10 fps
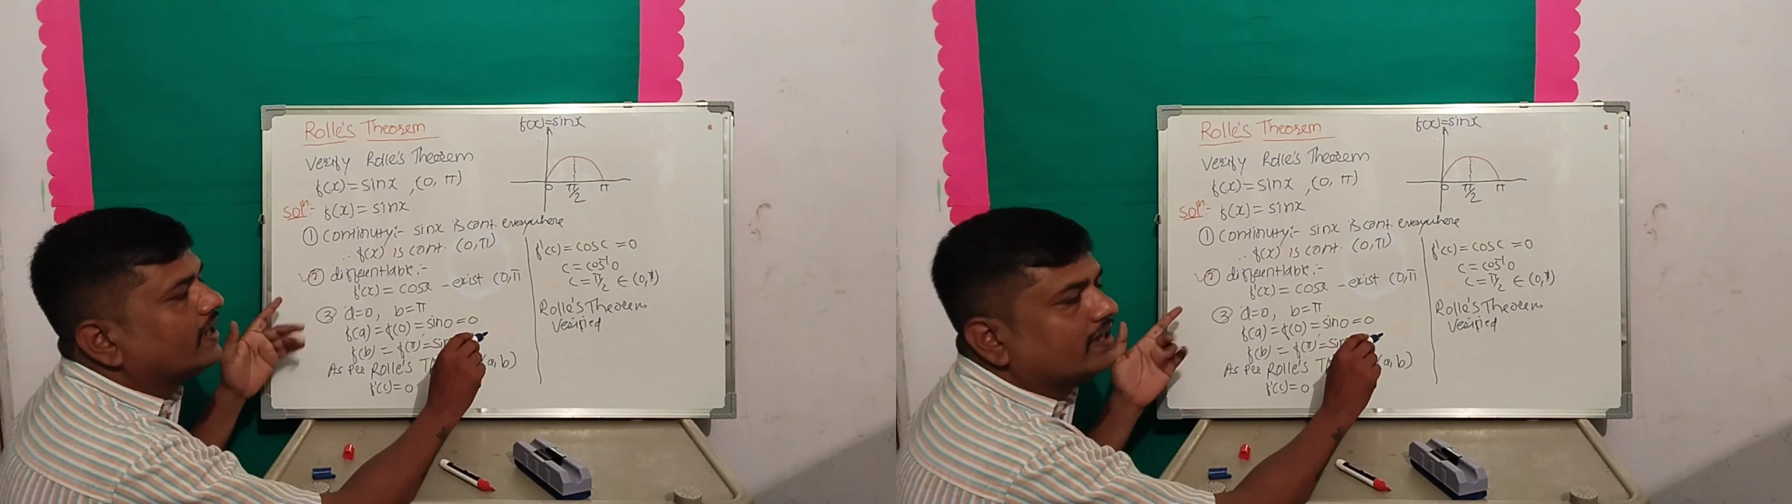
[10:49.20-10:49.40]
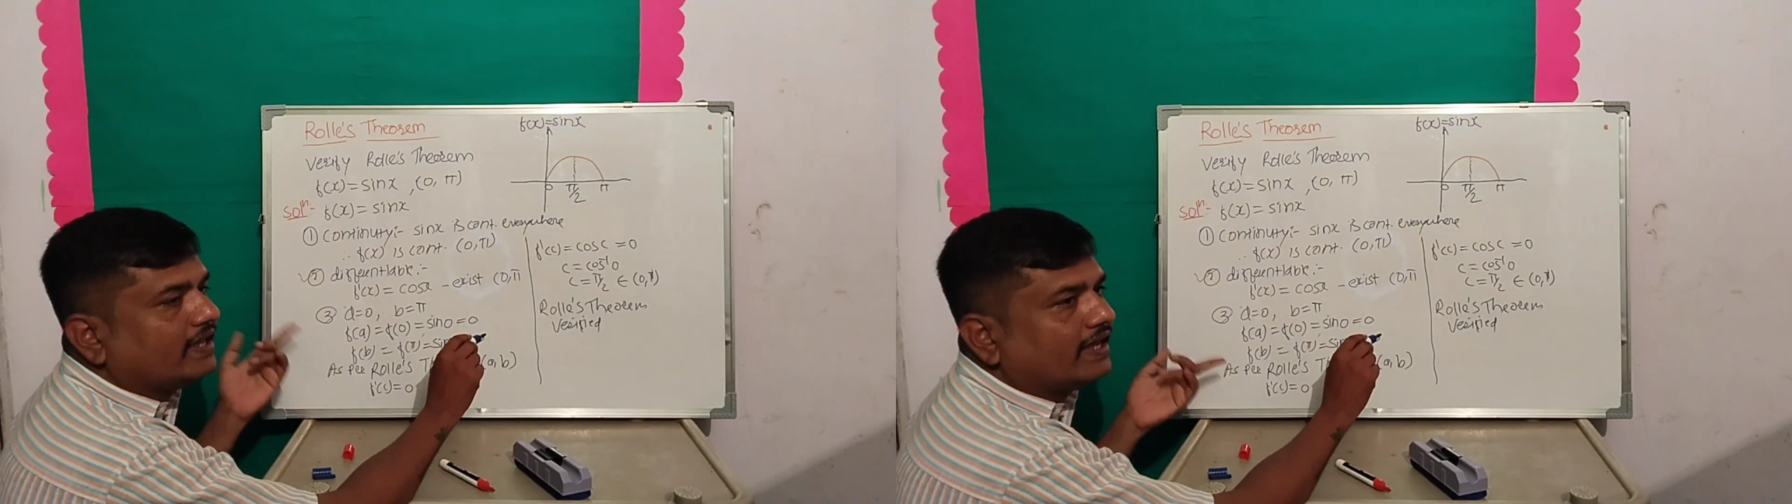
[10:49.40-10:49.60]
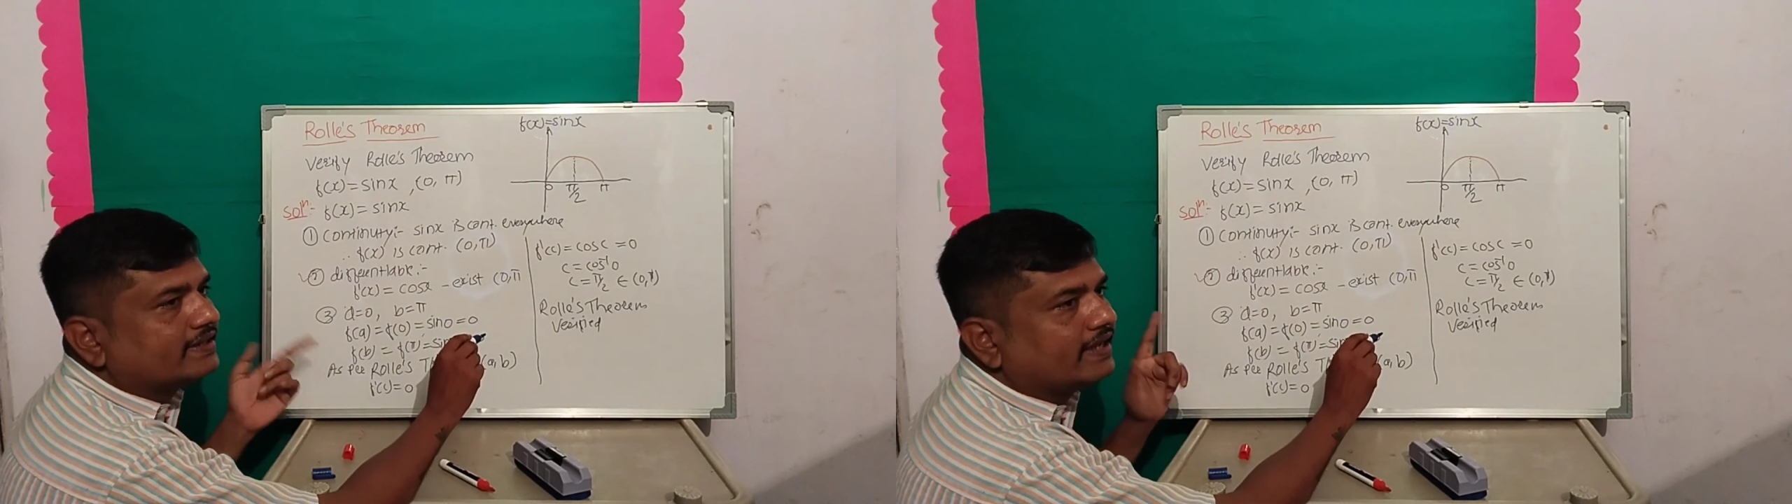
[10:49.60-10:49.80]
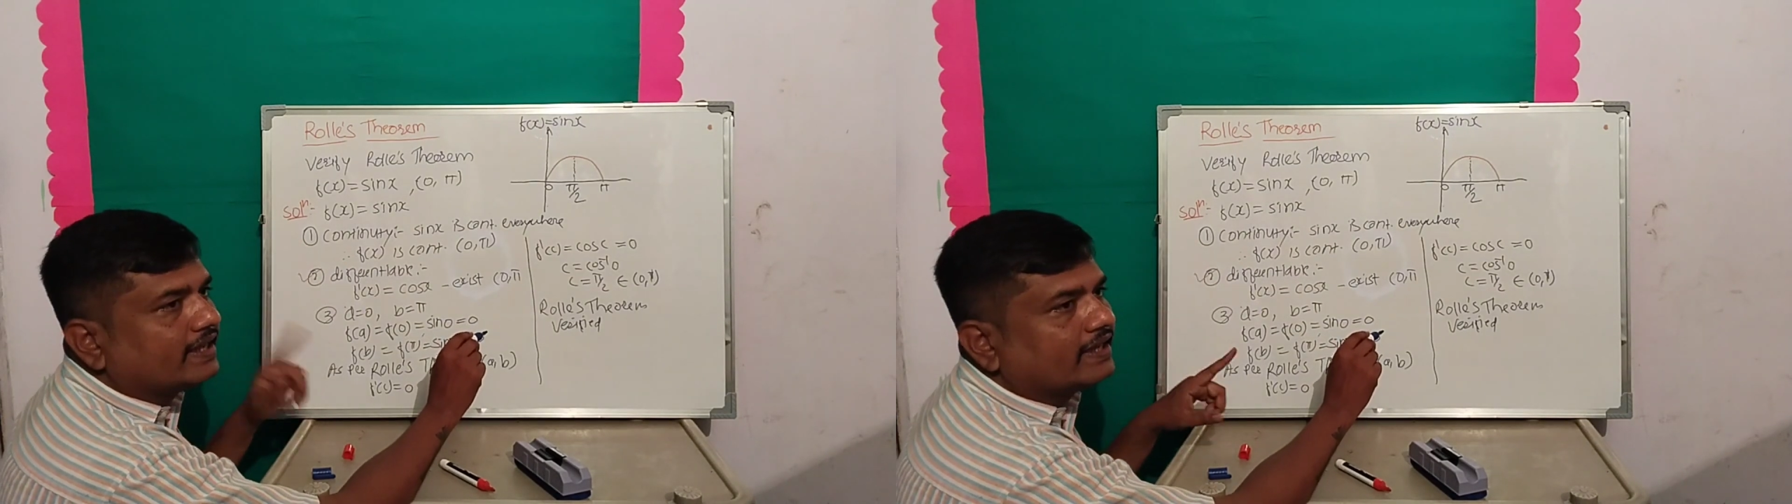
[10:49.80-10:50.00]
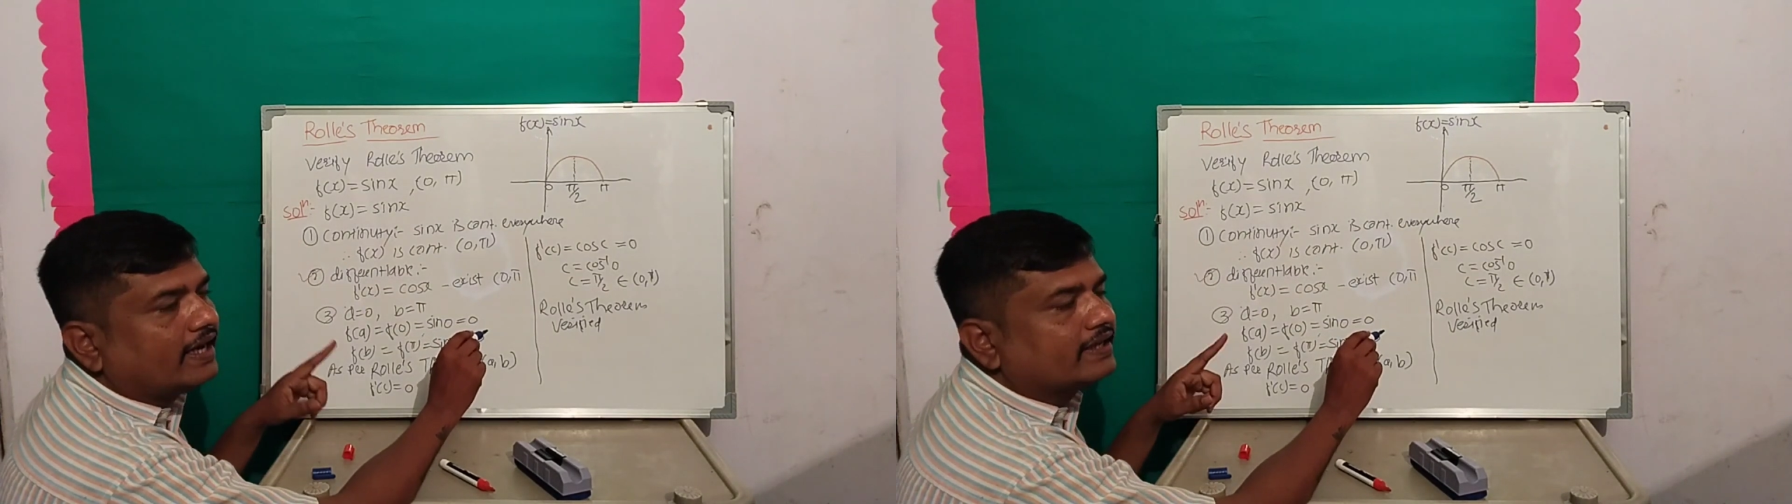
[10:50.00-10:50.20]
then they are
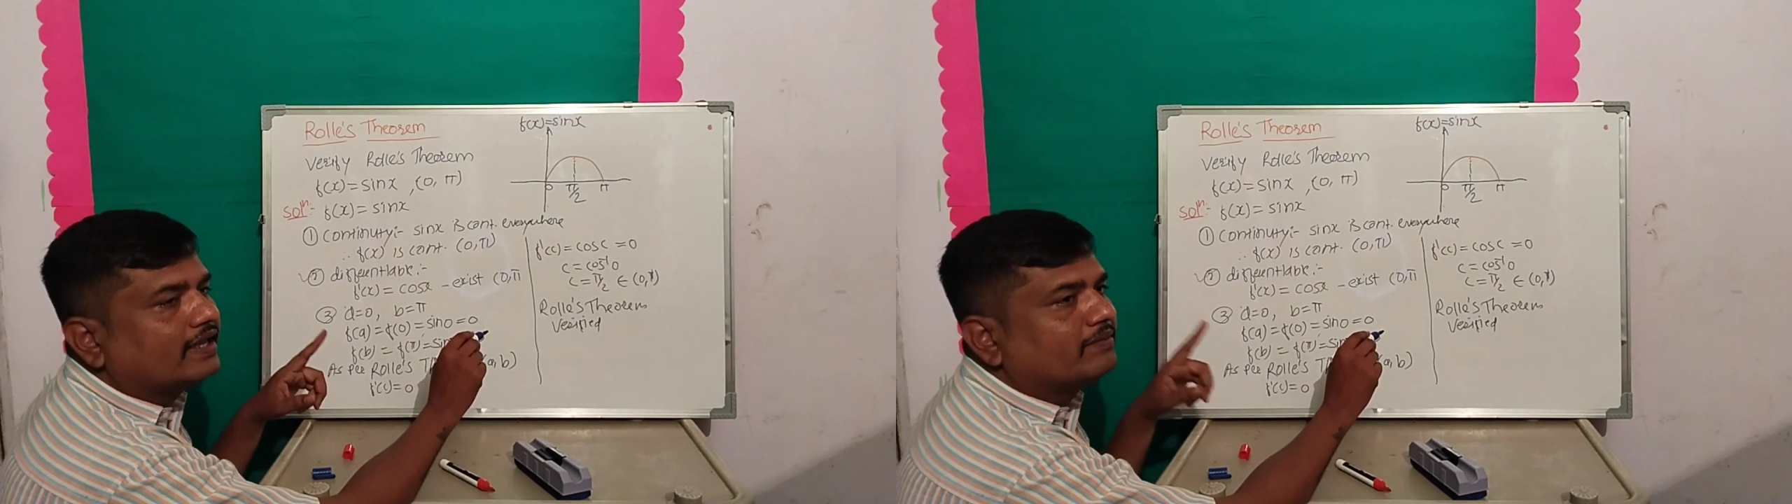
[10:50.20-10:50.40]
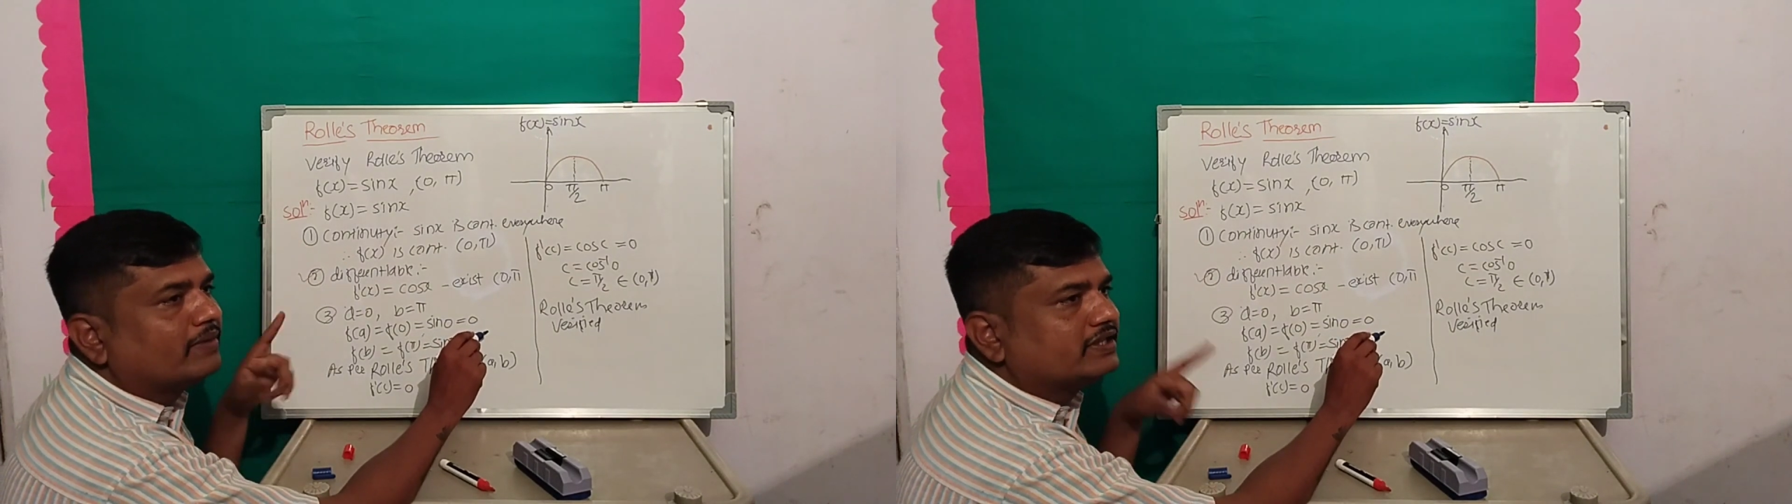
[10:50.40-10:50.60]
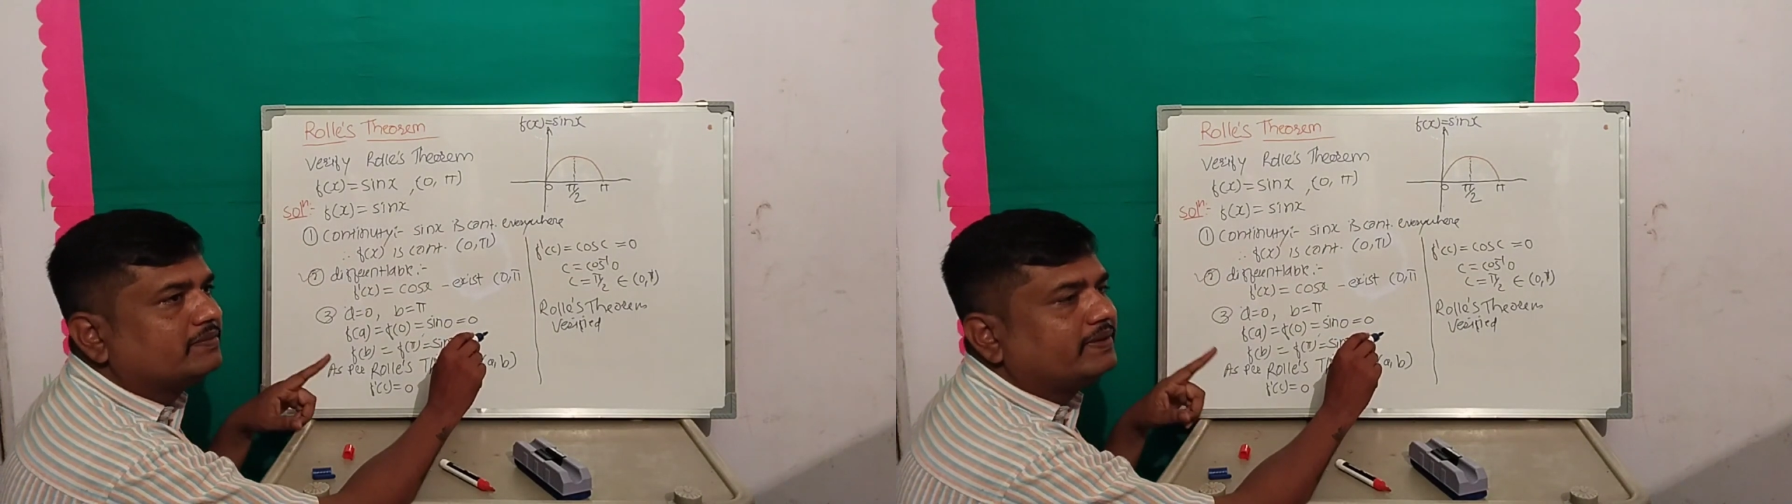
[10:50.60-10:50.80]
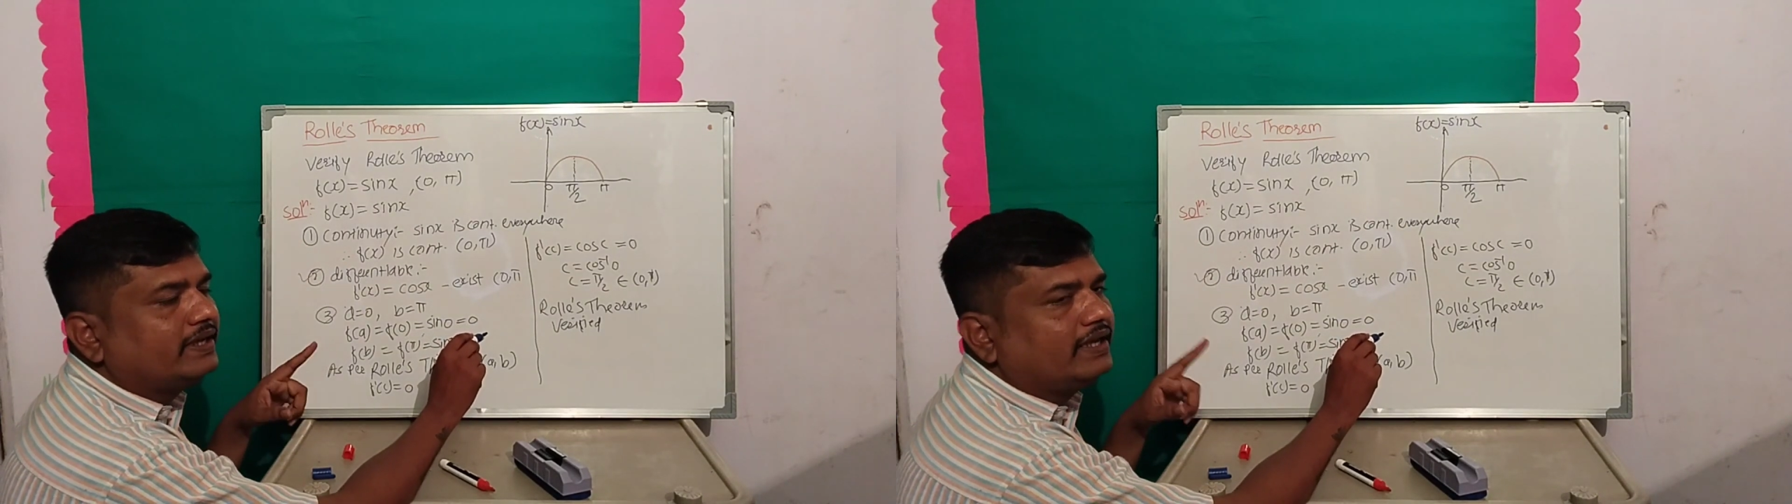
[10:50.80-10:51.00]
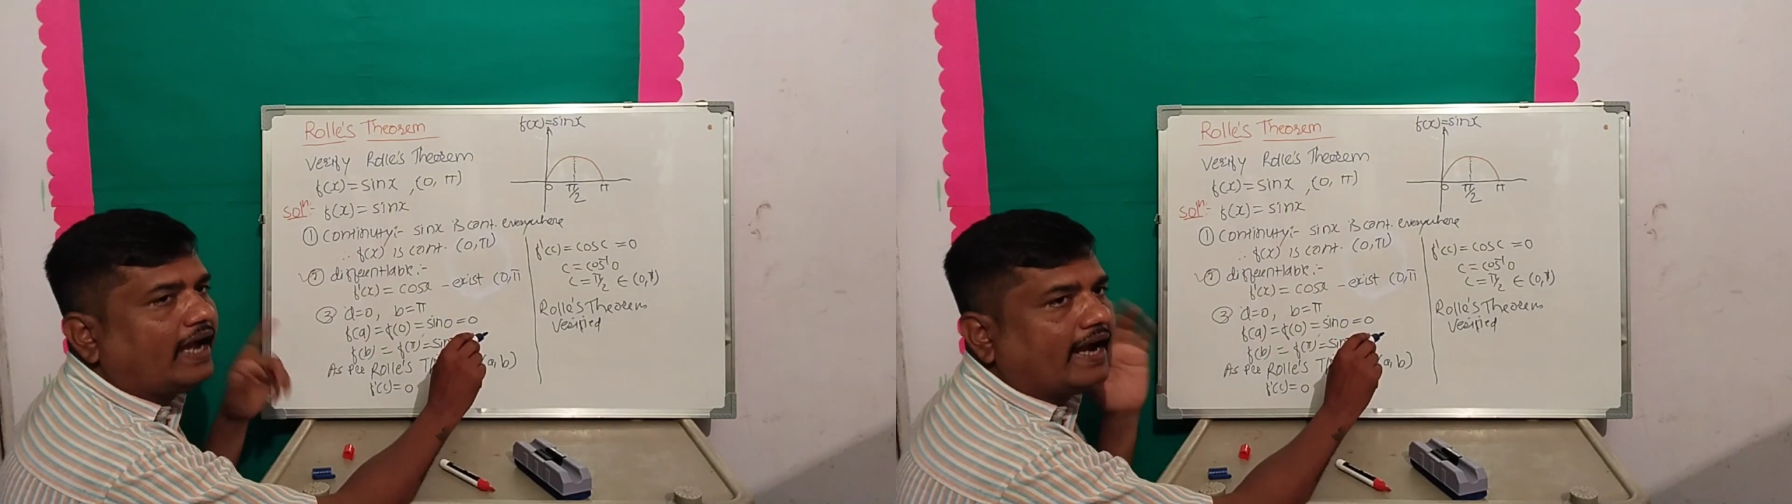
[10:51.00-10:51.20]
saying that there must be